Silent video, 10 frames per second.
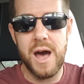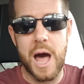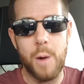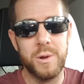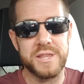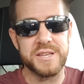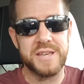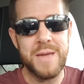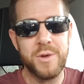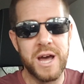I want the
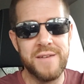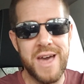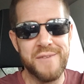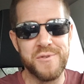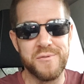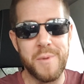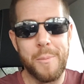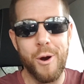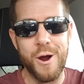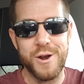same kind of effort from a
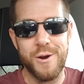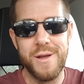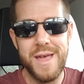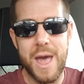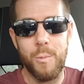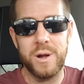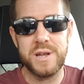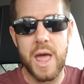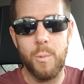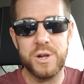partner and
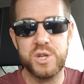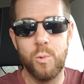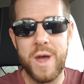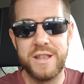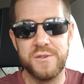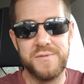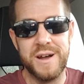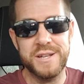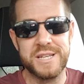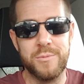want to wait to
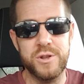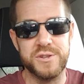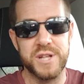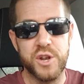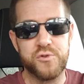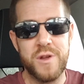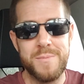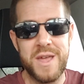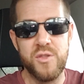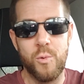find someone who's going to treat
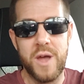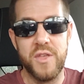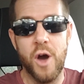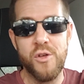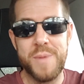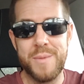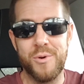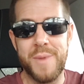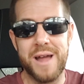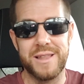me the way the other
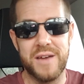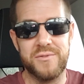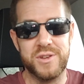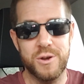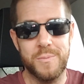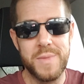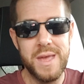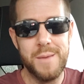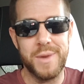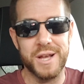people in my life do,
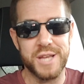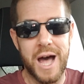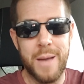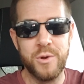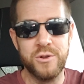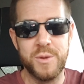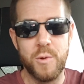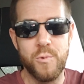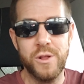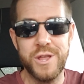because I'm going to be
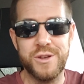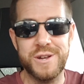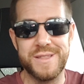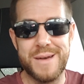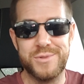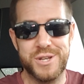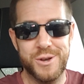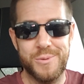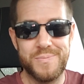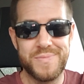really good to them too.